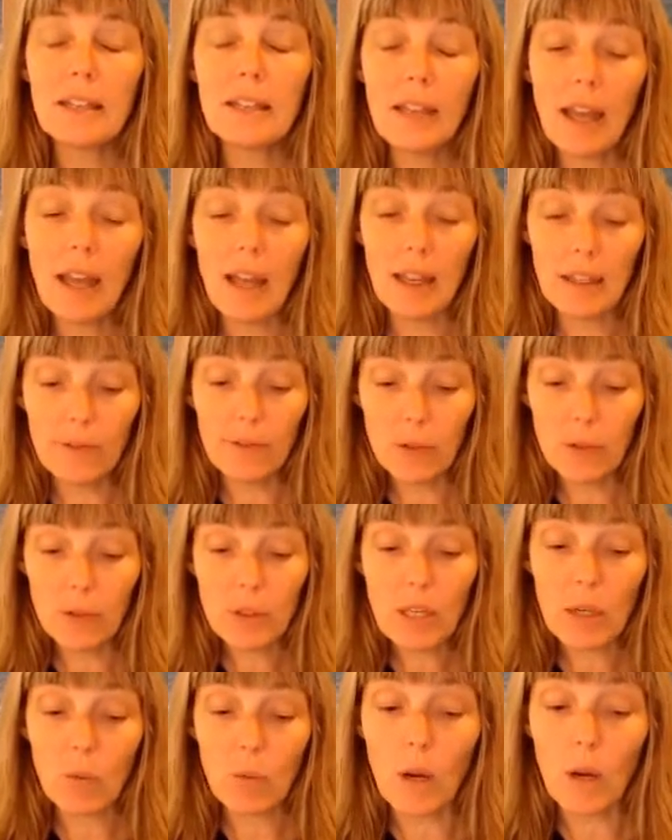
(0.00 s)
yeah, if you
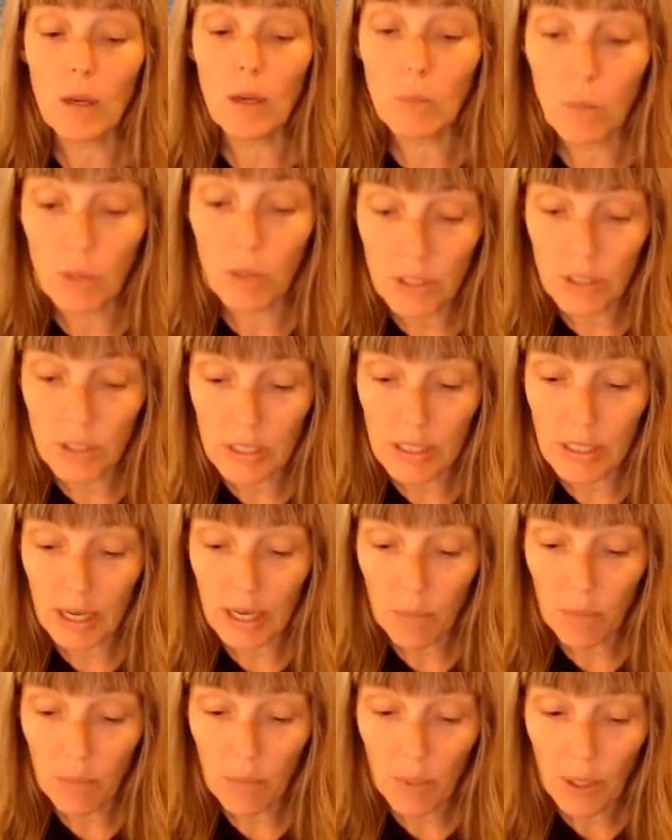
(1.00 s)
take one more
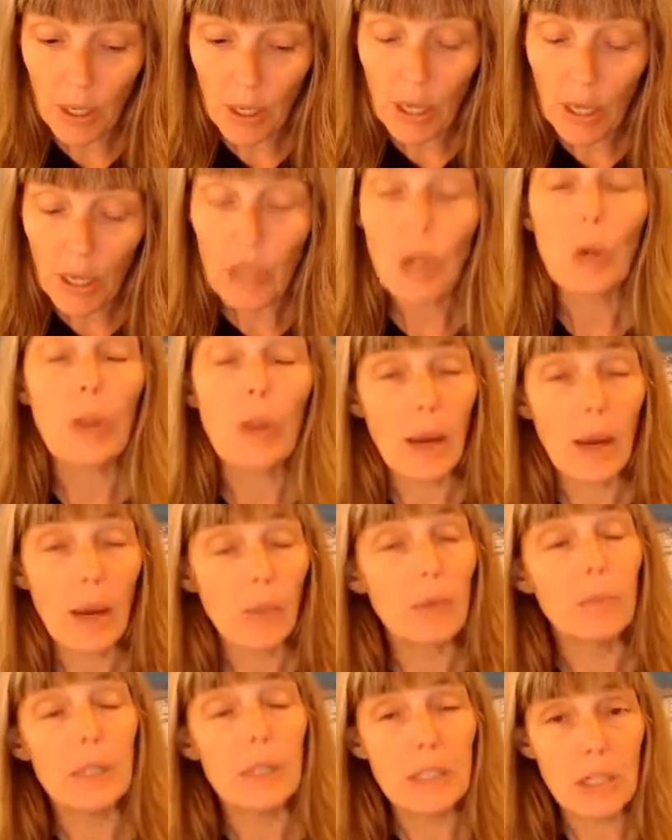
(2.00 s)
step, no, that
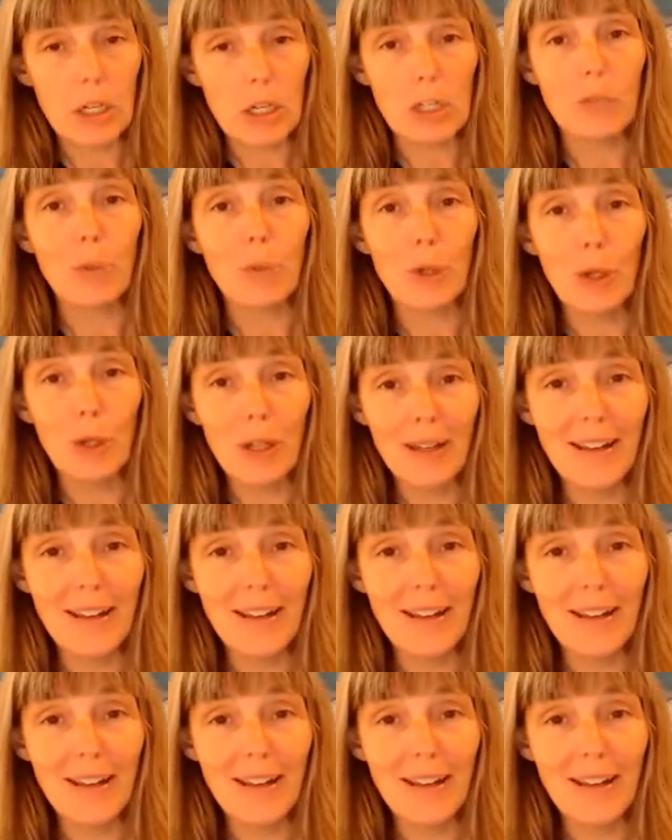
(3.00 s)
would be terrible.